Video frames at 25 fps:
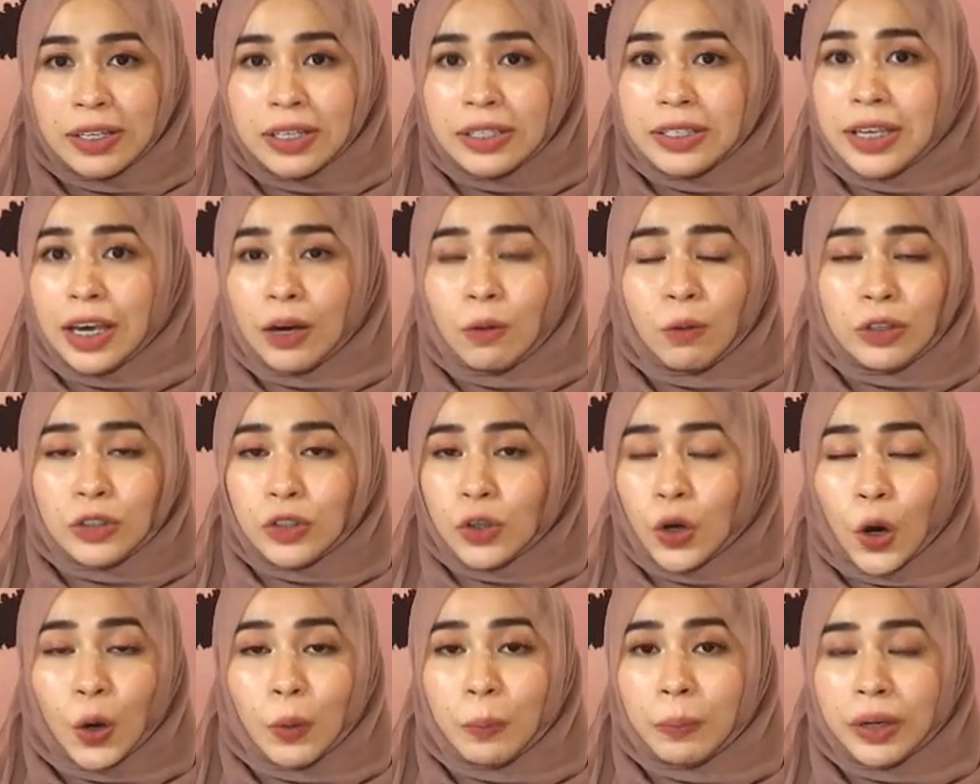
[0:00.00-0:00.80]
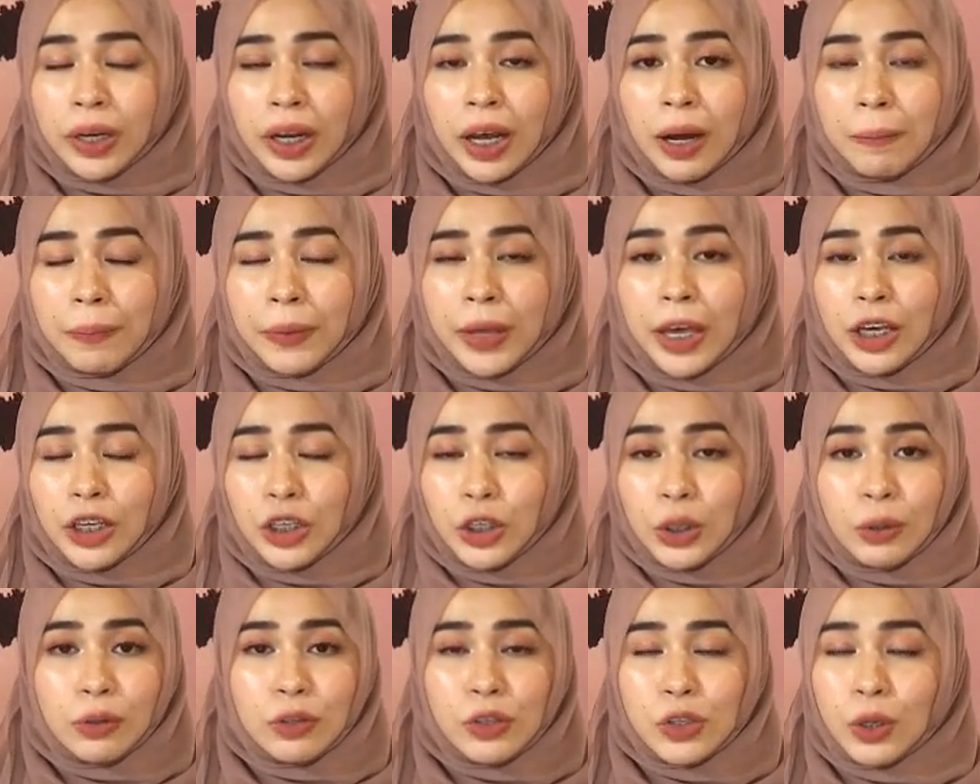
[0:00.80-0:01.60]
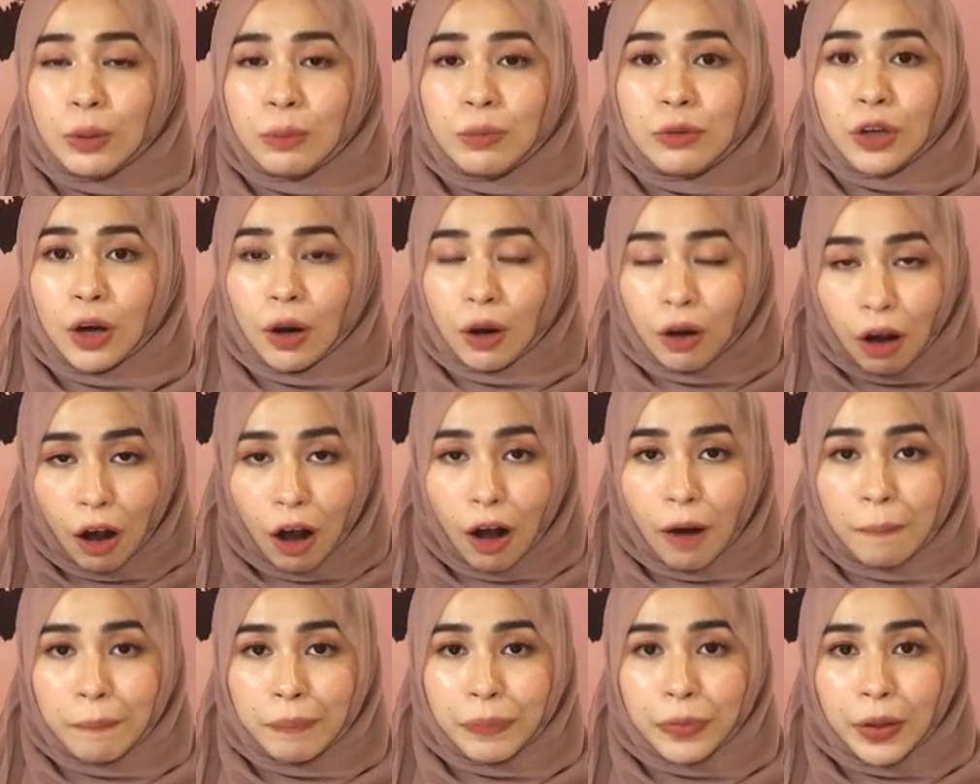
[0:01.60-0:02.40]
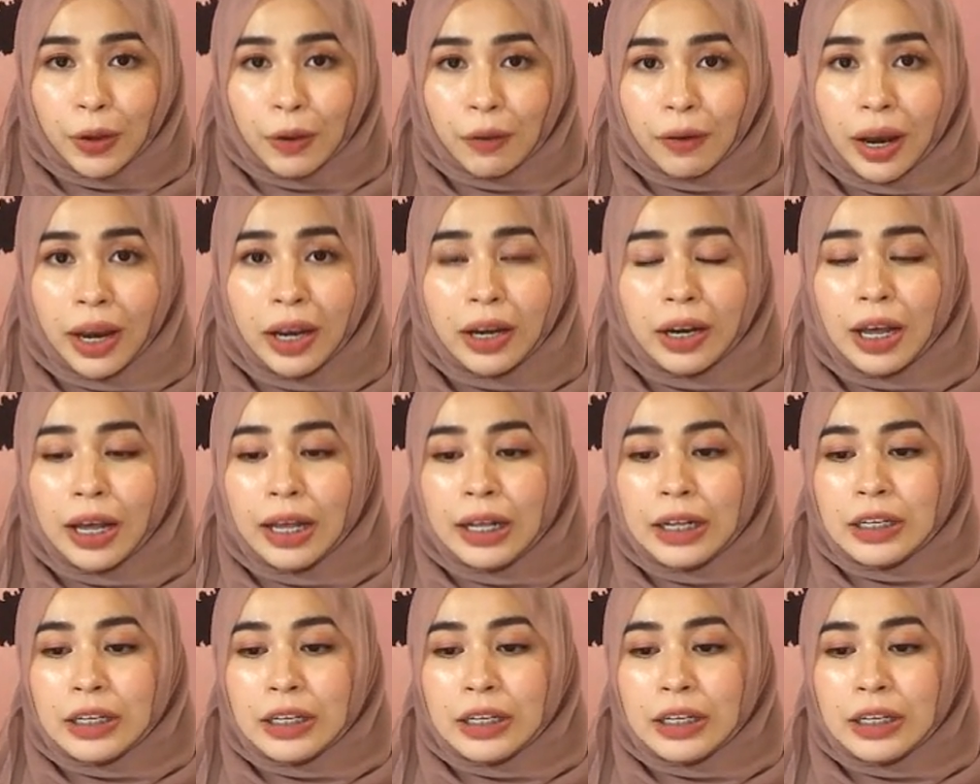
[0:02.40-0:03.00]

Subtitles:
Let's say I want to open up youtube.com. All right.